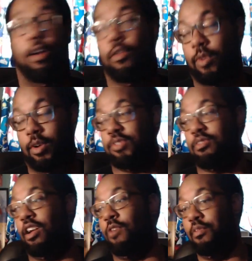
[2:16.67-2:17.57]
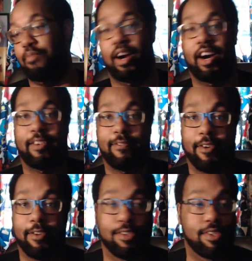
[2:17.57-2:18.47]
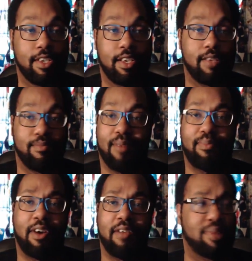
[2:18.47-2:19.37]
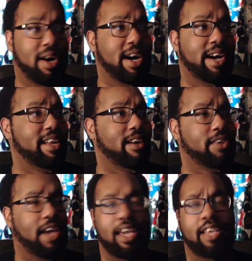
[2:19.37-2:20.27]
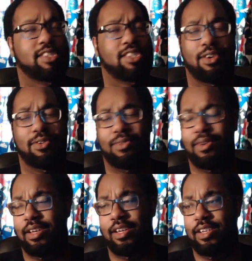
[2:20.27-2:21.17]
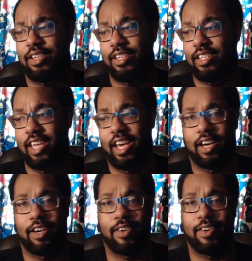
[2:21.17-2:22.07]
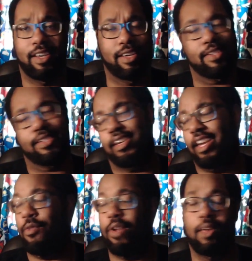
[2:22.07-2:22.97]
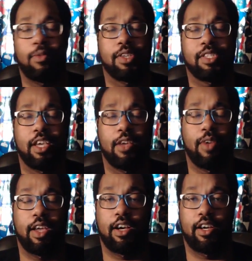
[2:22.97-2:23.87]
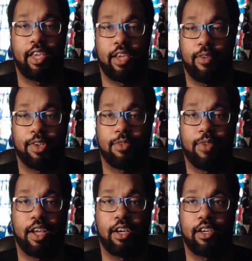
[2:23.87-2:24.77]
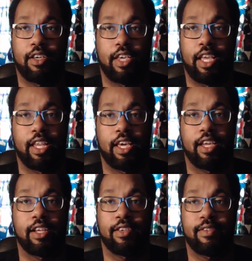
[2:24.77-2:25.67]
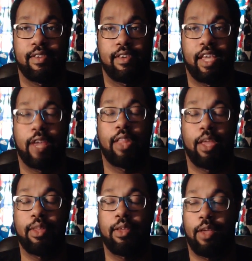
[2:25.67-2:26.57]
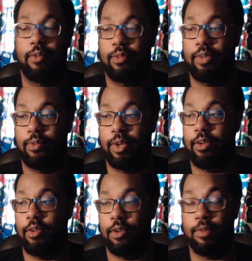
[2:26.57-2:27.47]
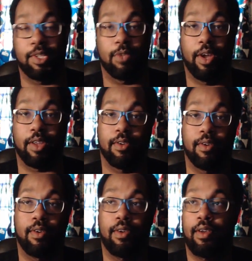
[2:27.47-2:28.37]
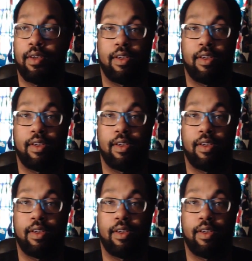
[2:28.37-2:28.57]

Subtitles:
No, we're gonna start off with Bond first. My boy Bond. Okay, so yeah, he really wants to resurrect Elaine. He really want to resurrect her.